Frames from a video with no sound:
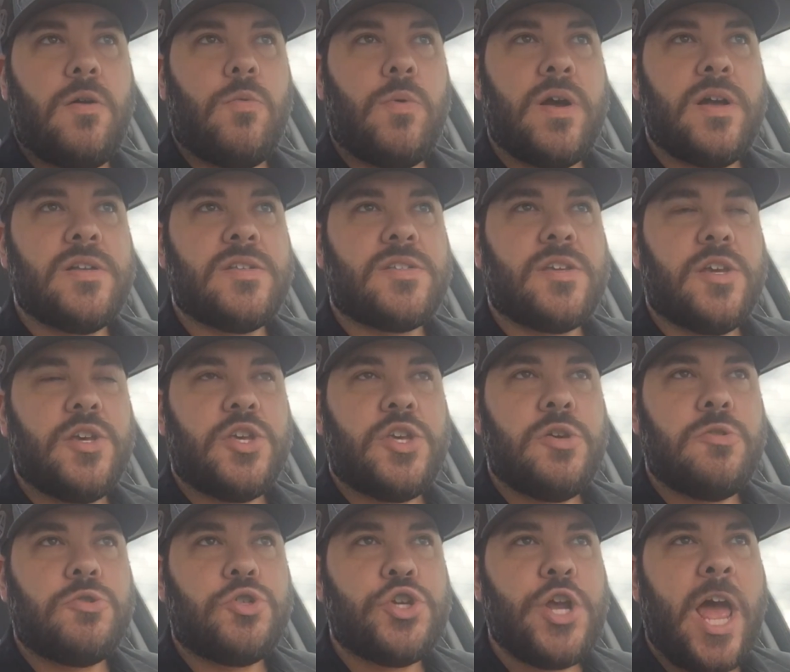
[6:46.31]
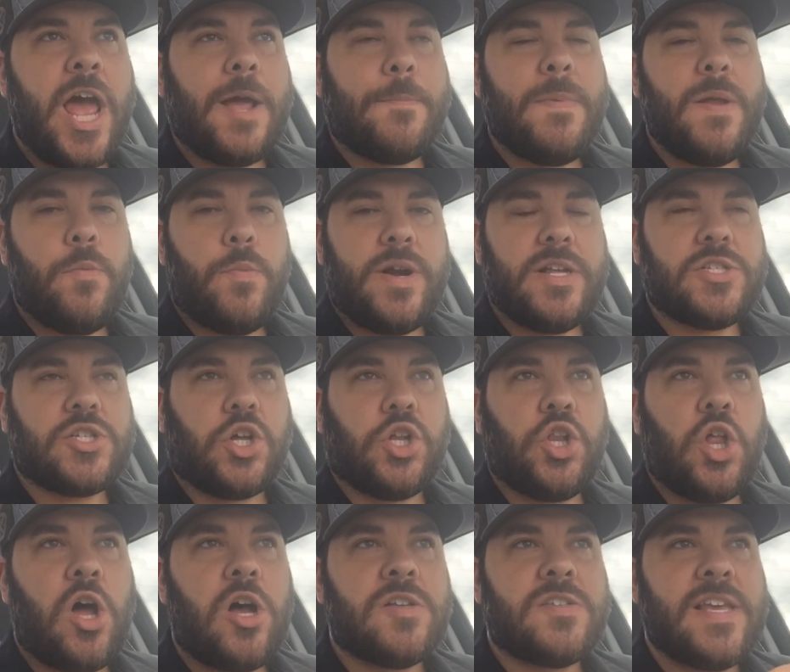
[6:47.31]
was Hugh Jackman with his
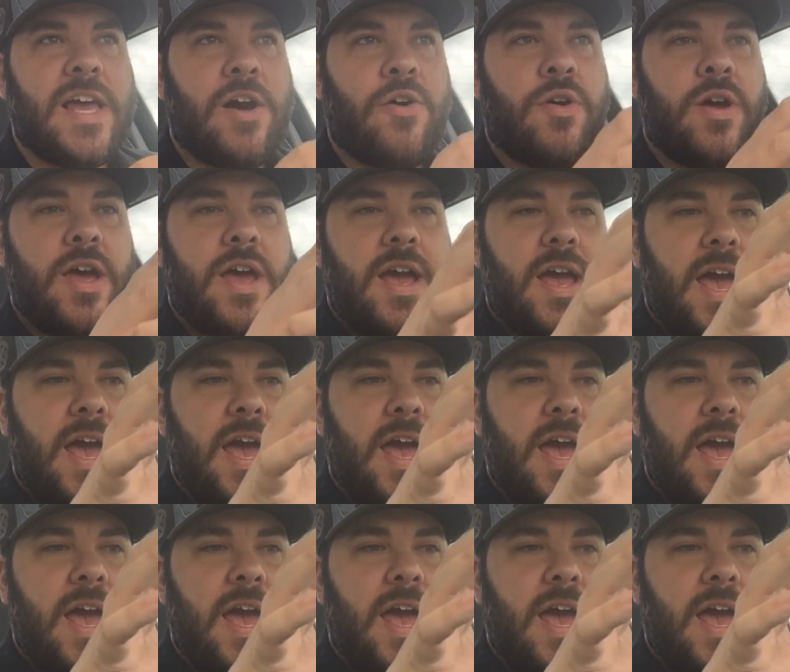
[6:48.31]
claws out